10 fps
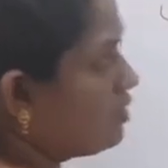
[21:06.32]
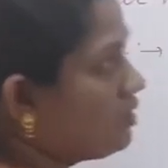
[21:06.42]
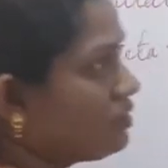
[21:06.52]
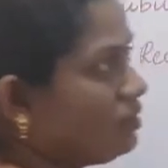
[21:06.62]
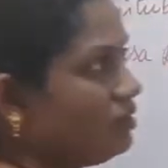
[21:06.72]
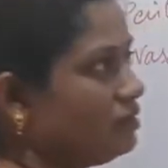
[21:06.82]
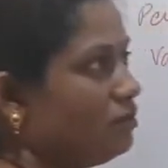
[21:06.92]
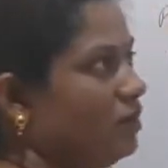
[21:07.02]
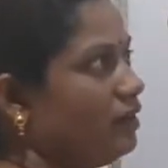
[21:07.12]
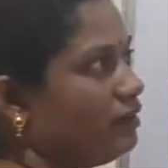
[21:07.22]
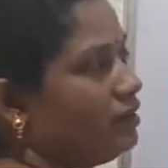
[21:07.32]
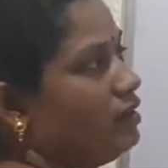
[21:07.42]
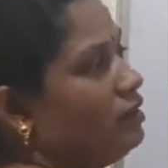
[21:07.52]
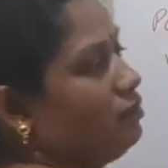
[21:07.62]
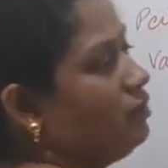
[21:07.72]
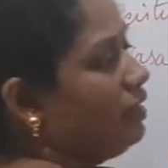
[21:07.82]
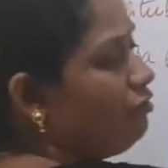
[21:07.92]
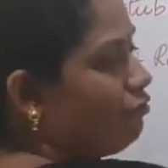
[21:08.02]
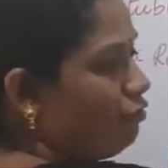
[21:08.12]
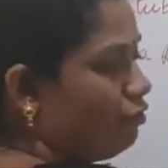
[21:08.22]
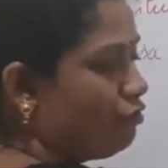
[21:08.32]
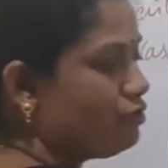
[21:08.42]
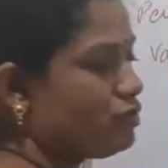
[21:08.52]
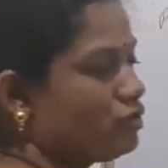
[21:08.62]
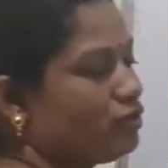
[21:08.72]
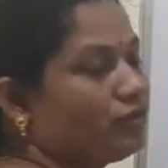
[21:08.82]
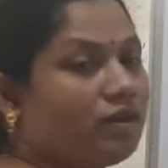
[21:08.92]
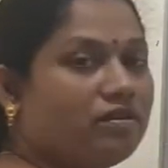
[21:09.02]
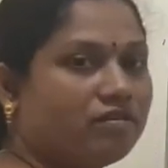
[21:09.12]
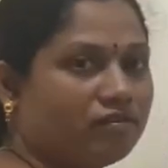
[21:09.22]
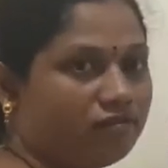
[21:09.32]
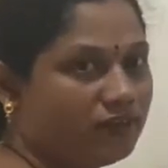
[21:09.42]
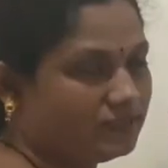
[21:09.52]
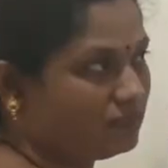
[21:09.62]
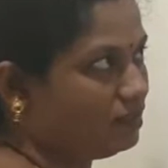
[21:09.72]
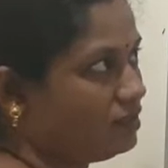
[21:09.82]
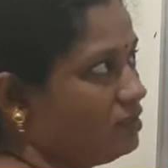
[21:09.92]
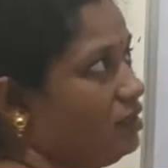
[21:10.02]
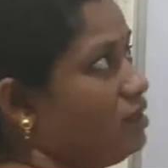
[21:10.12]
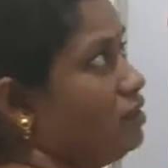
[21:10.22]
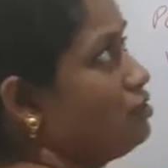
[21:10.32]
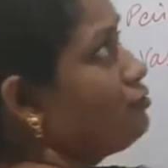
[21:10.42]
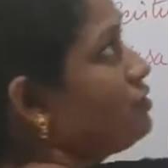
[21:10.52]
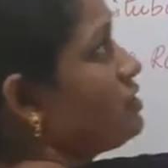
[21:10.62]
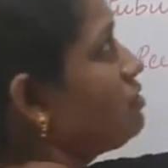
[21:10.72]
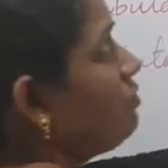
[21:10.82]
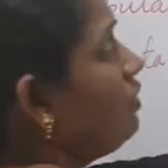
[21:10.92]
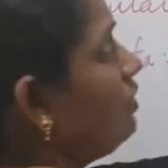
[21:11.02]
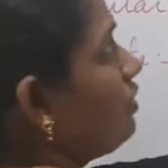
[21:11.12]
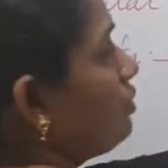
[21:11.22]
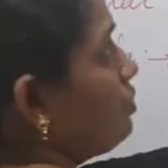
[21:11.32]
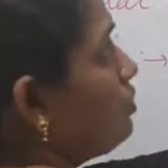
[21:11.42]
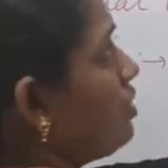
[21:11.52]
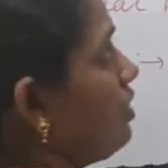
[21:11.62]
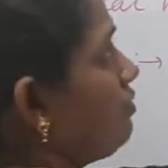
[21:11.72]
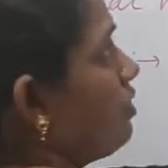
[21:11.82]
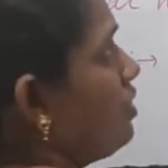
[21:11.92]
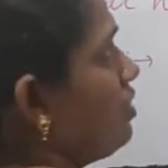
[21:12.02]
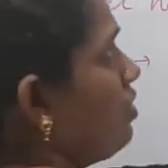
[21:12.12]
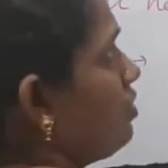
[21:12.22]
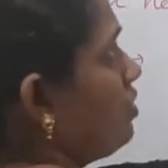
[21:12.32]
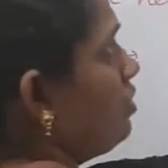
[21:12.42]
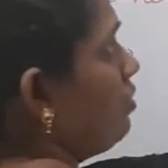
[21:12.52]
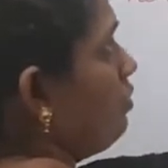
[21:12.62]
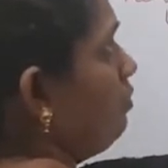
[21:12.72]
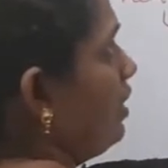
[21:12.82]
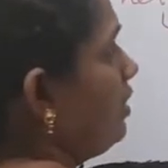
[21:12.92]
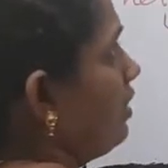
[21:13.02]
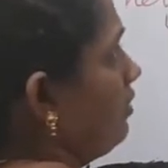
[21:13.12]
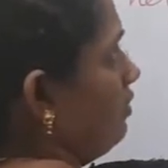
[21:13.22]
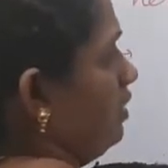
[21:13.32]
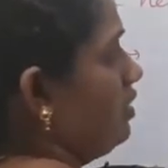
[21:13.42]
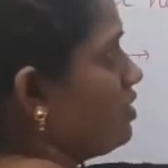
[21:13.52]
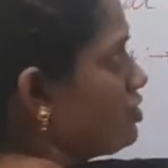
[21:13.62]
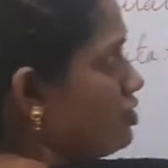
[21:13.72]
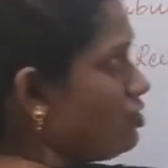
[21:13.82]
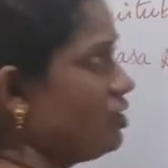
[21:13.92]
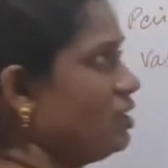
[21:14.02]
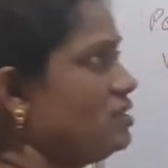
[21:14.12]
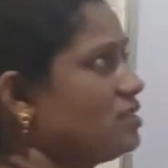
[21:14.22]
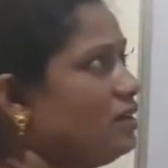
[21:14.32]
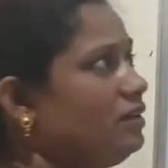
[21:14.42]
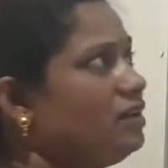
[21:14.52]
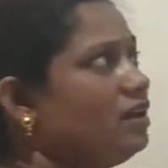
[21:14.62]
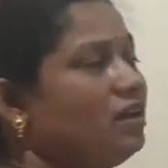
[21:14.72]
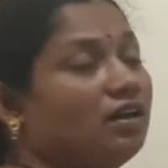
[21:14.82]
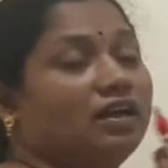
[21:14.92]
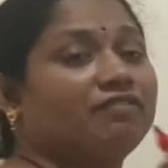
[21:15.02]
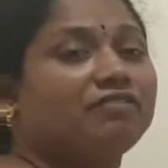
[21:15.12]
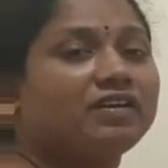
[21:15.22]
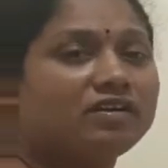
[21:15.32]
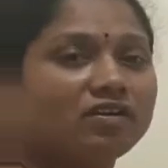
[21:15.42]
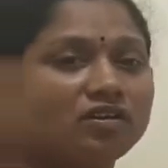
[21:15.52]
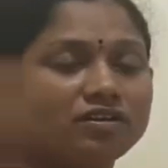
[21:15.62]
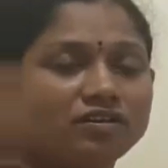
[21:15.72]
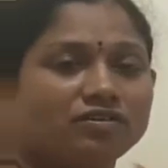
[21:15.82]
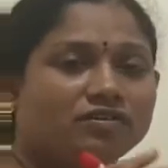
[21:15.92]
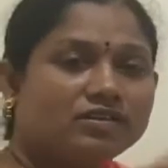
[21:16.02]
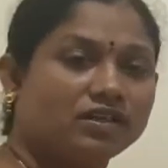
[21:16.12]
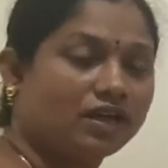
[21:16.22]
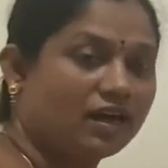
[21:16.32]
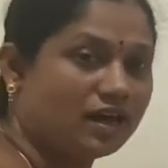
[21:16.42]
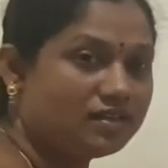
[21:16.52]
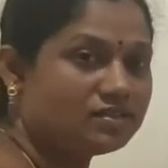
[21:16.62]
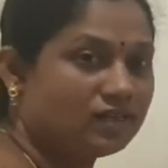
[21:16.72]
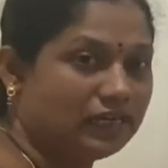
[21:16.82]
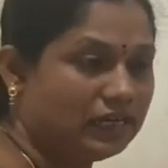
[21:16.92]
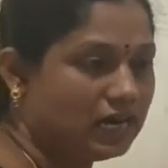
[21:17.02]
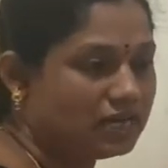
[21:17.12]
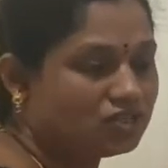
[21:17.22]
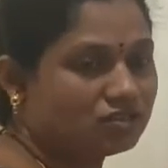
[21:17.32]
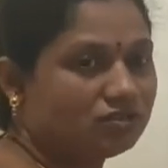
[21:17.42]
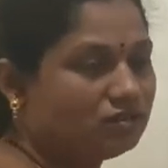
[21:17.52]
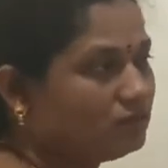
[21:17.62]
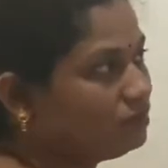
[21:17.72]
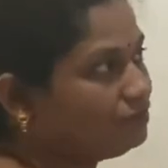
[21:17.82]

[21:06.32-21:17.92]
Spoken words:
recta, the blood flows through the vasa recta. So first of all, through the efferent arteriole, blood enters into the inside. Efferent arteriole has larger